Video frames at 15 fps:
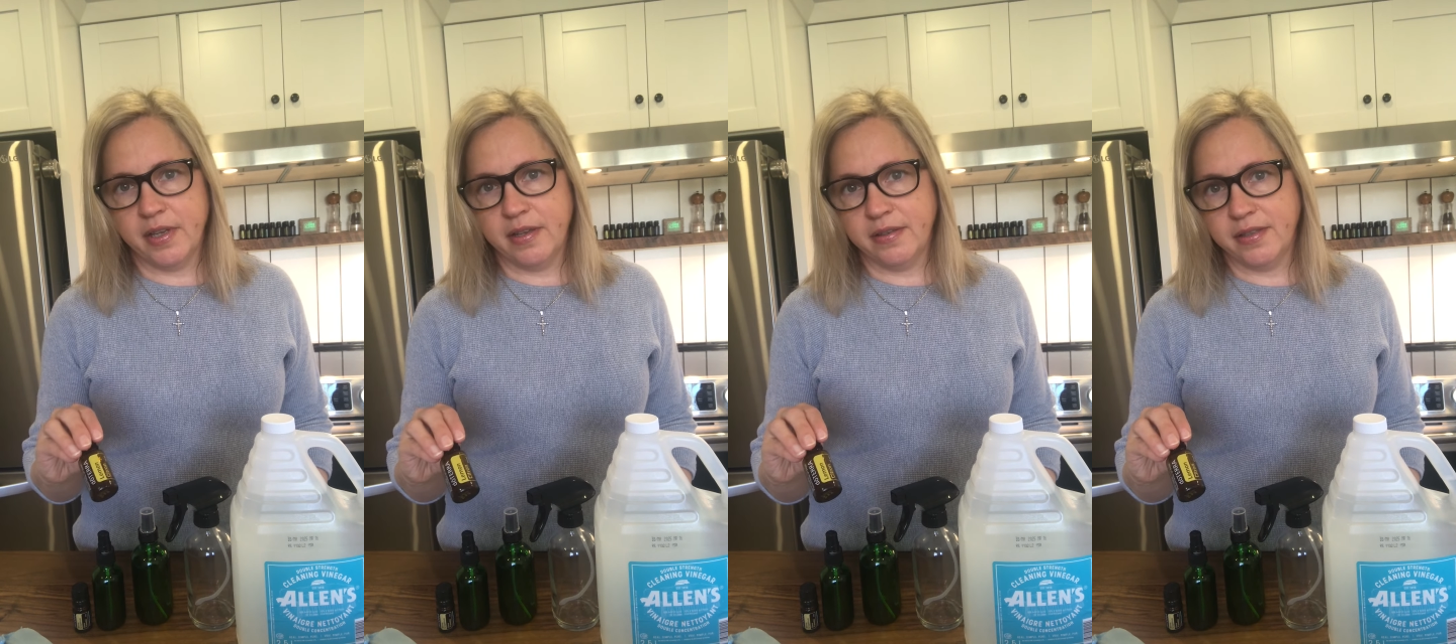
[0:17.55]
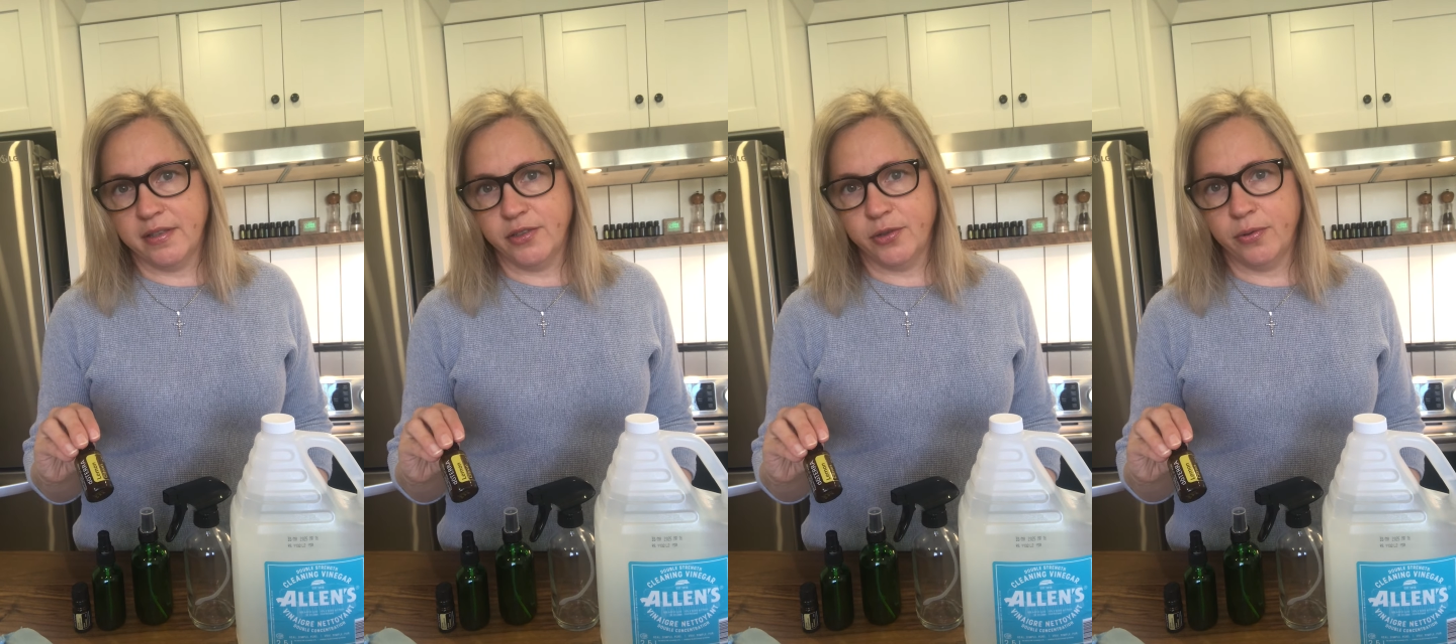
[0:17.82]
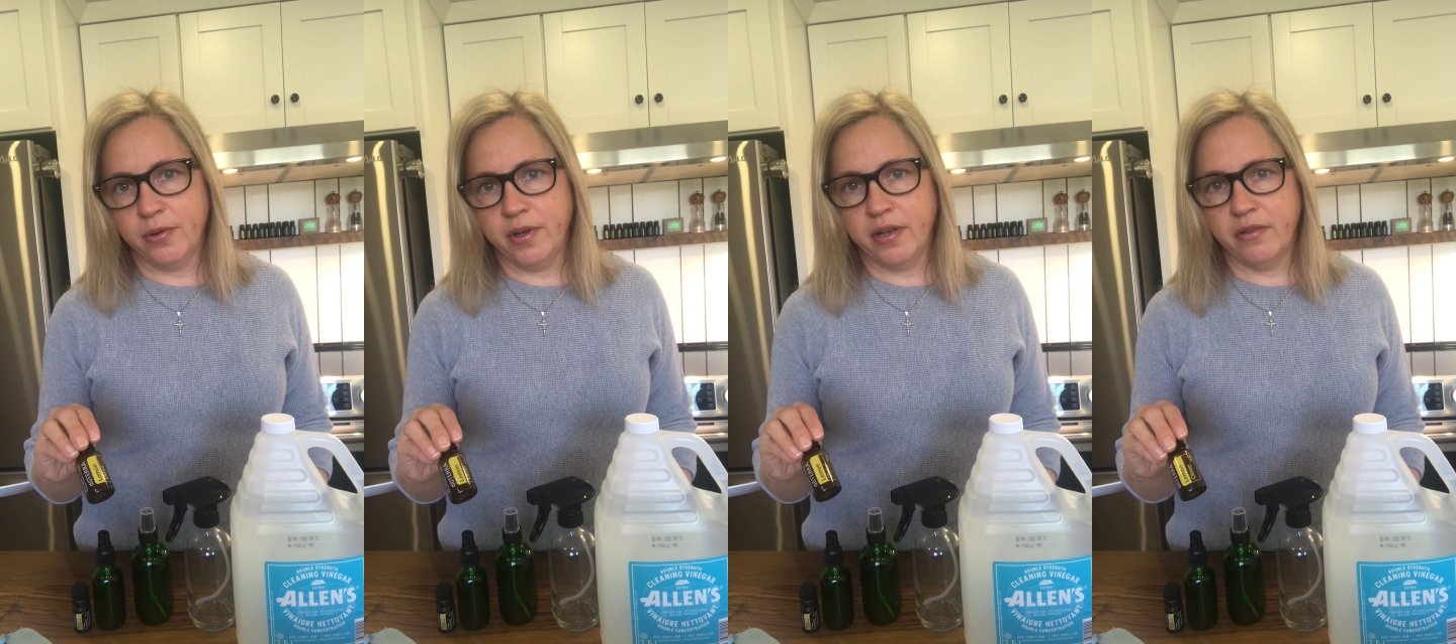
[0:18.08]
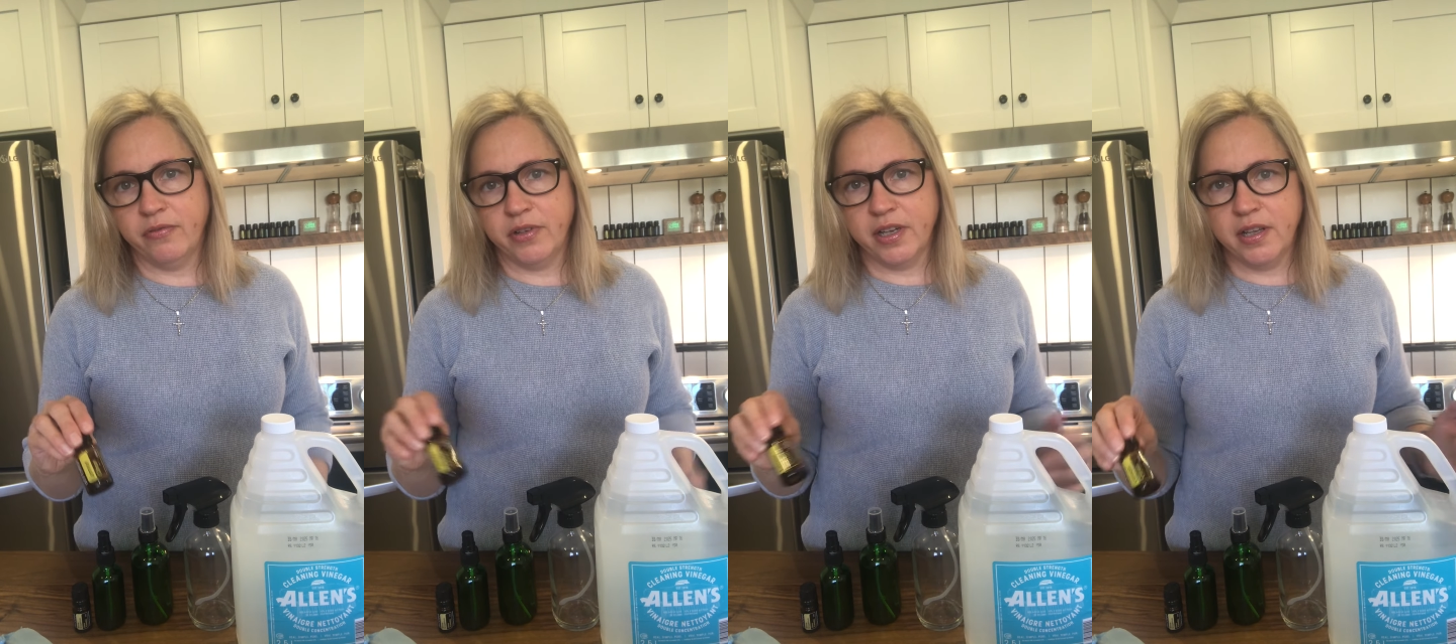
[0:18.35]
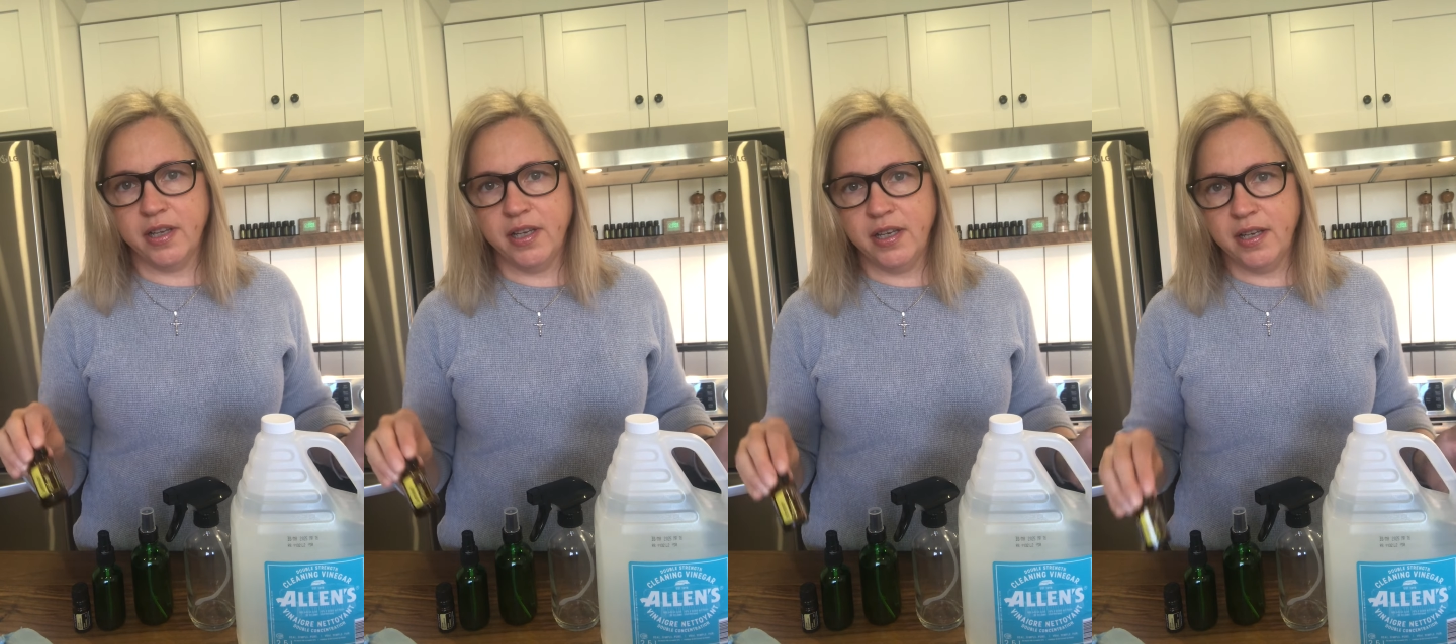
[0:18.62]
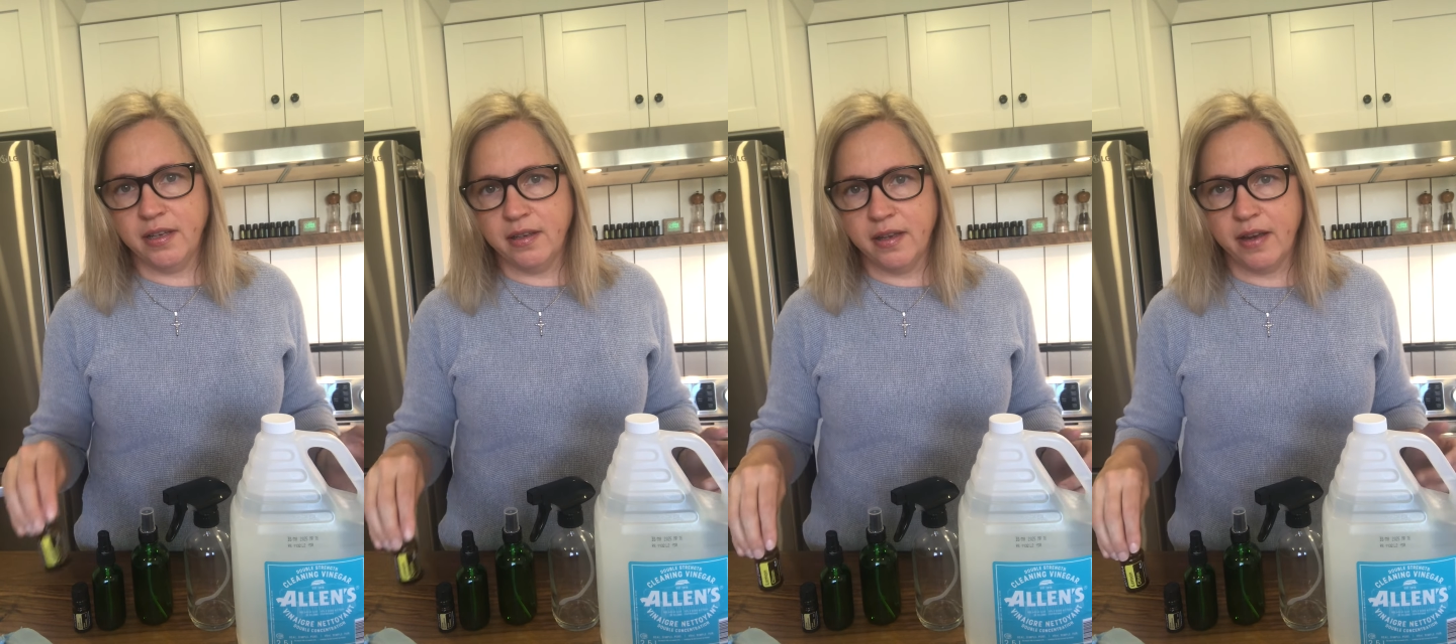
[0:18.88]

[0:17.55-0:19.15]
essential oil for cleaning.